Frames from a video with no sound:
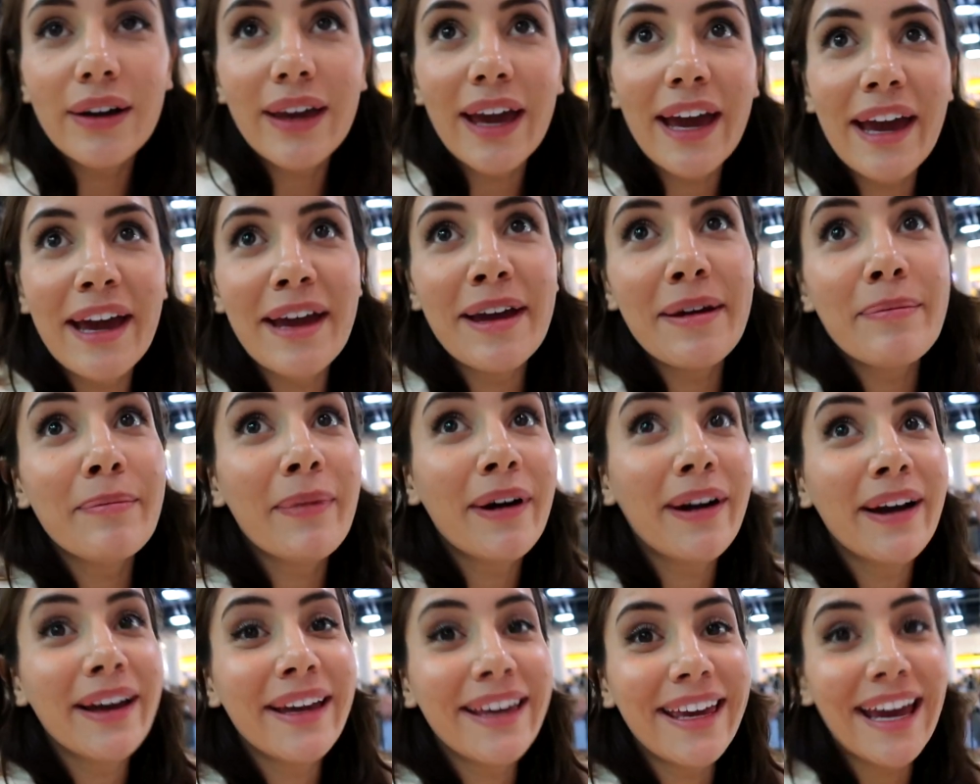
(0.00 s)
Okay,
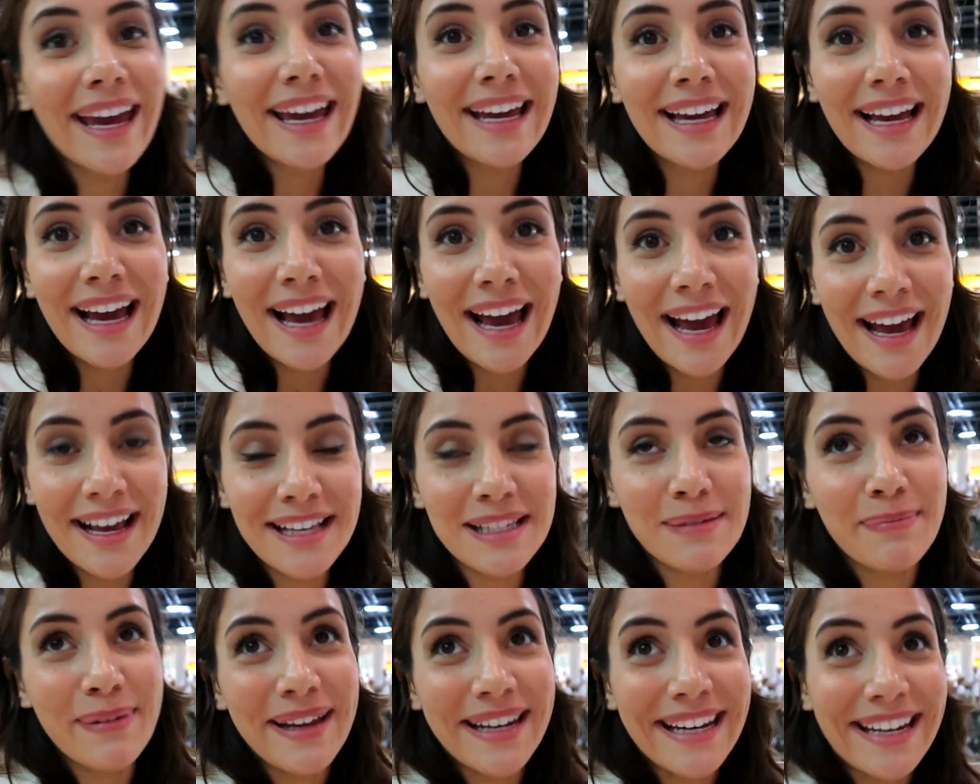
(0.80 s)
my gate
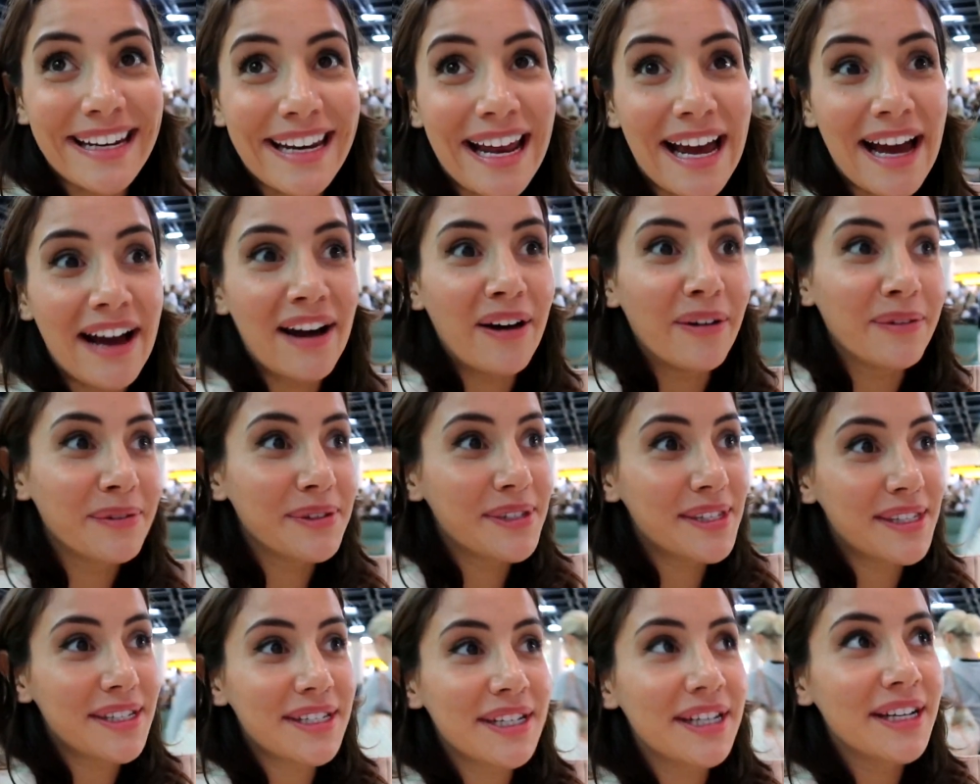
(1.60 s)
has been
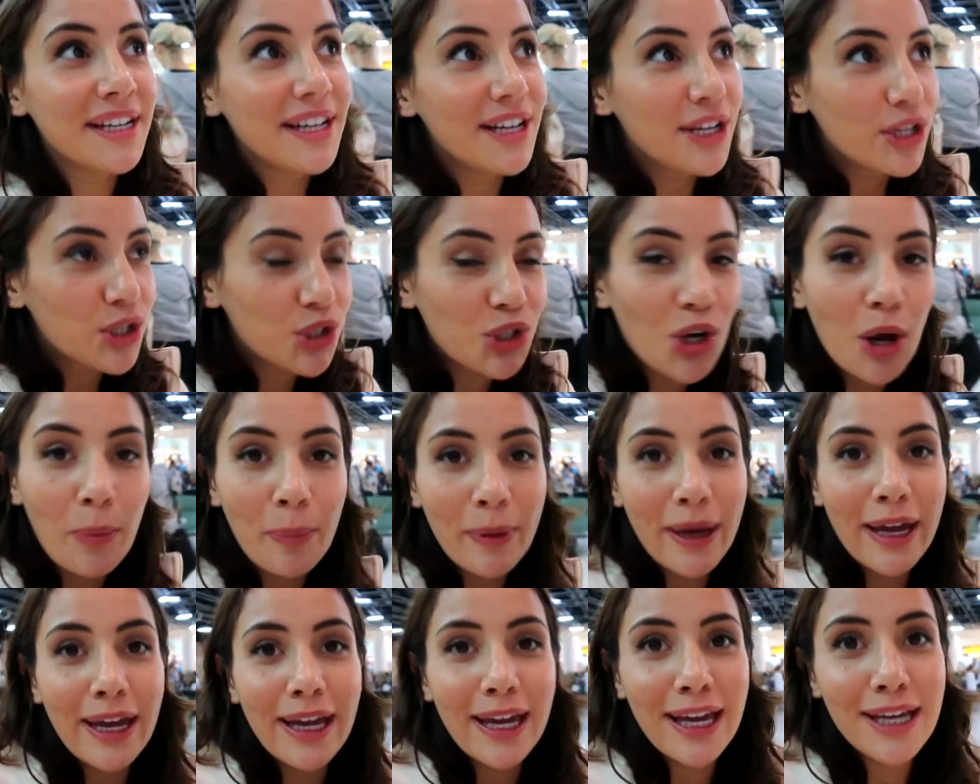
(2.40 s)
announced.
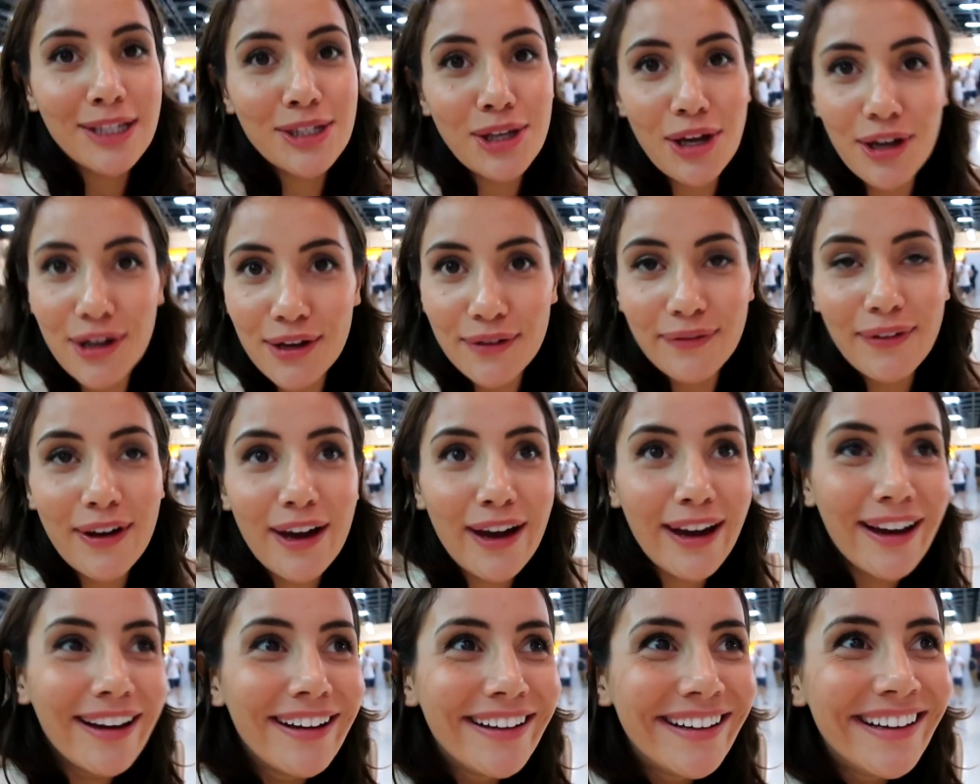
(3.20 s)
Shopping is
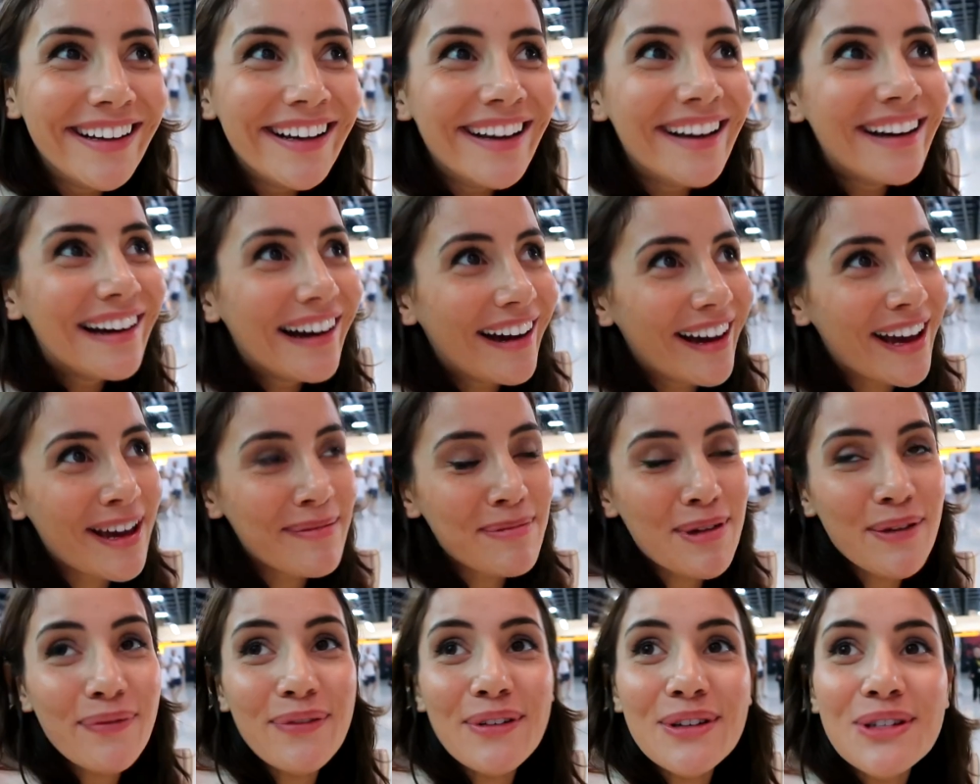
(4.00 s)
over. I
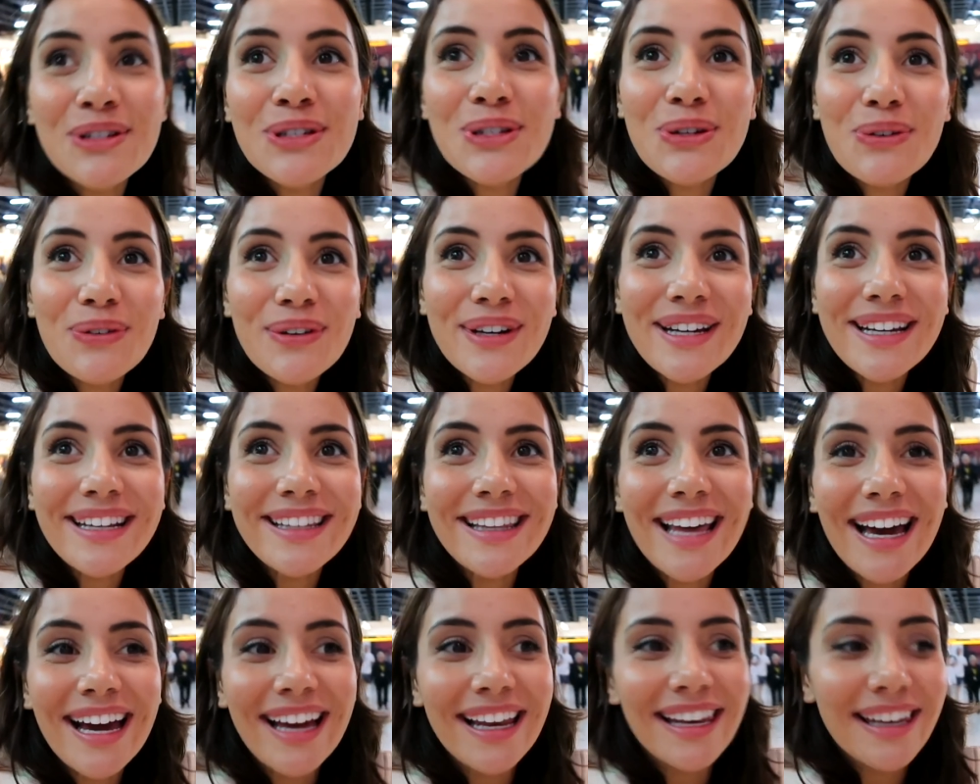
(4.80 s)
hope you've
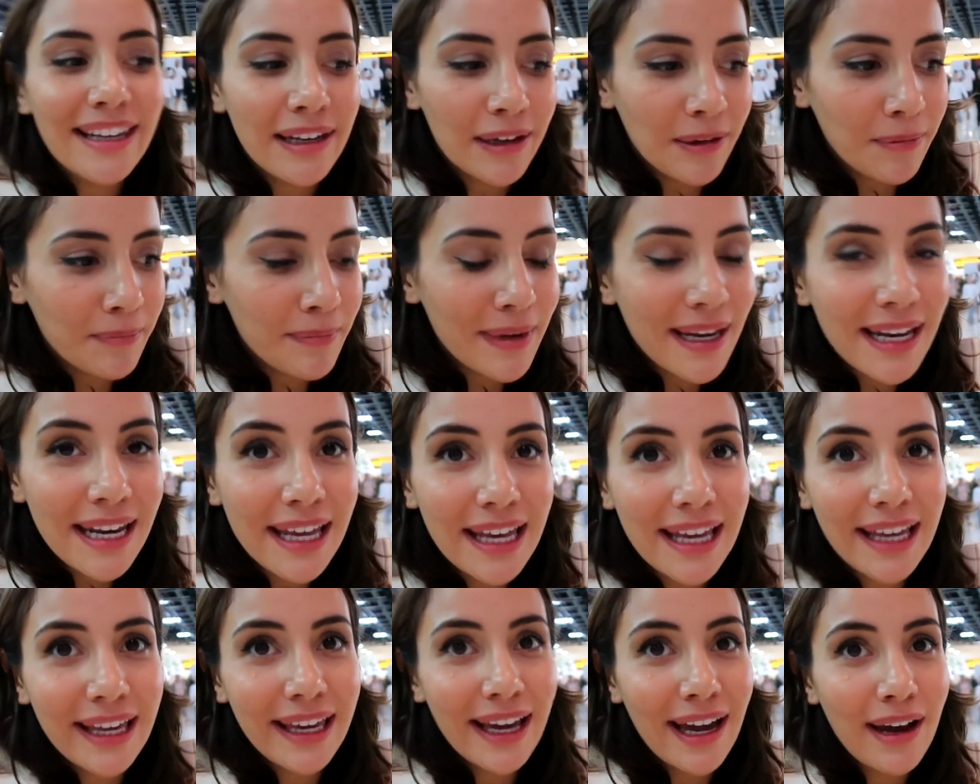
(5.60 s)
enjoyed that little
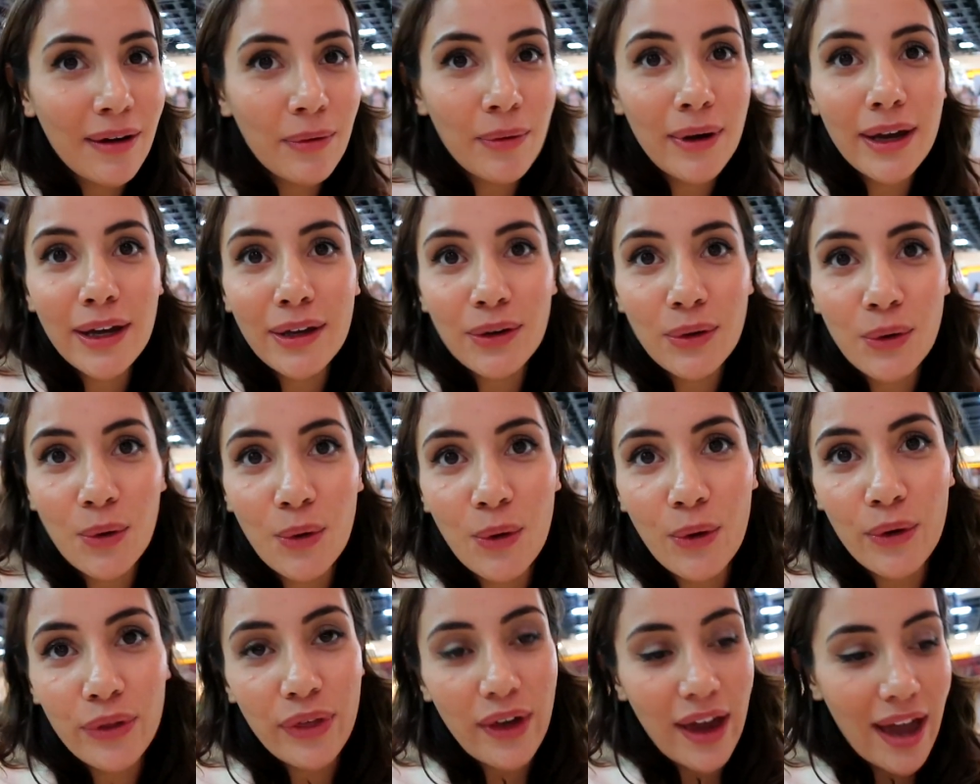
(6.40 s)
mini Gatwick
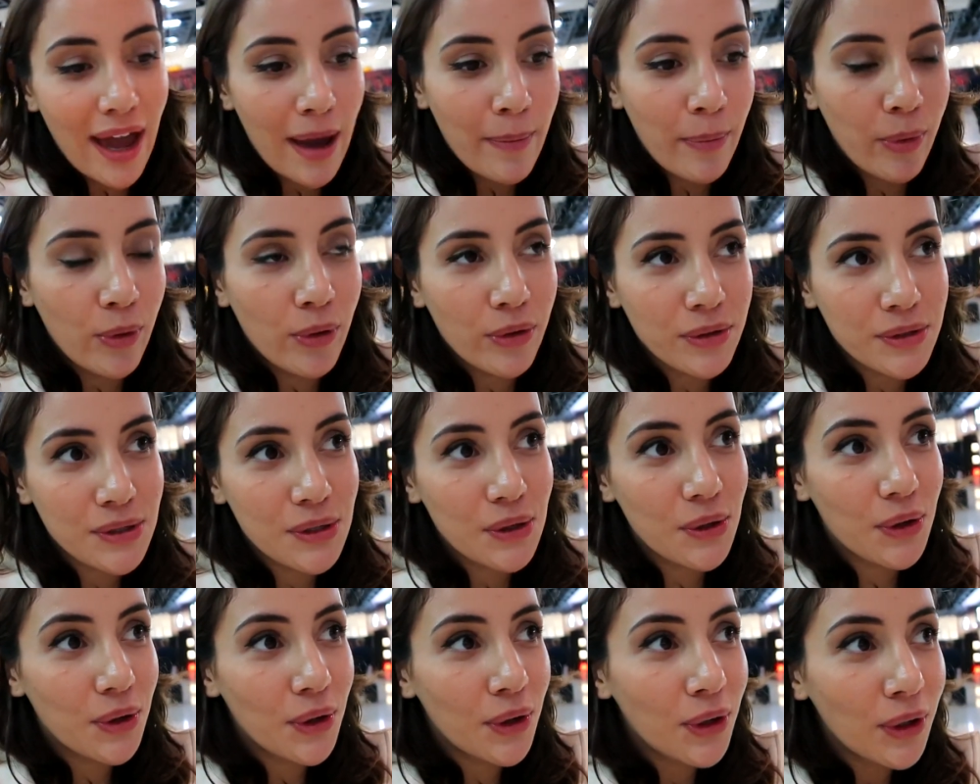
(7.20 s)
North Airport
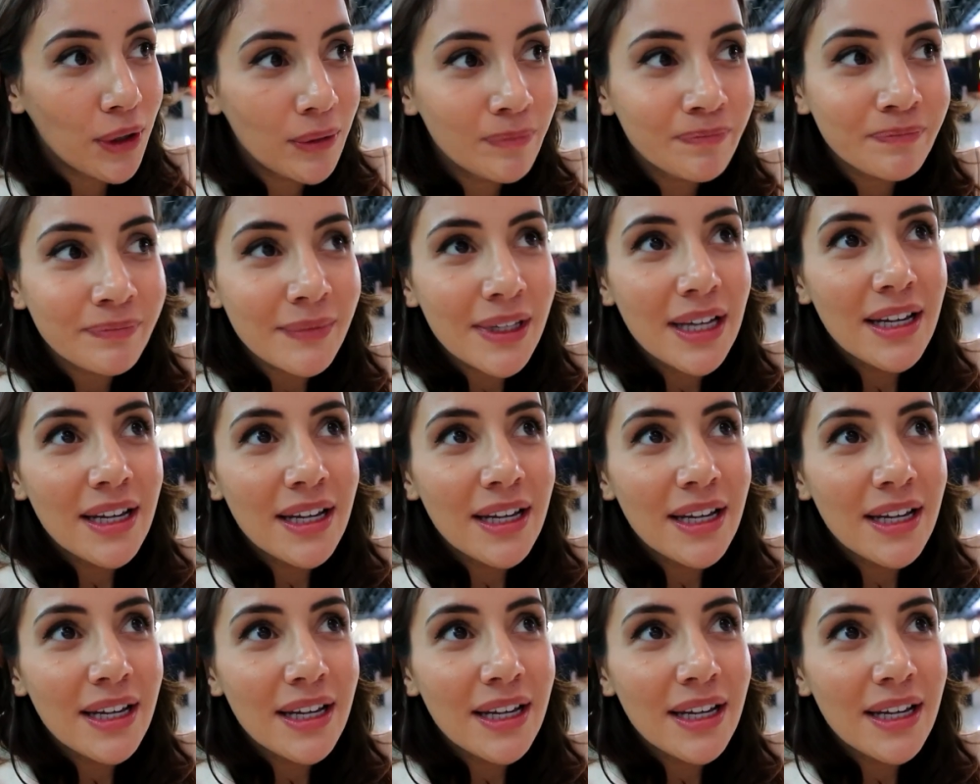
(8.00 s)
tour.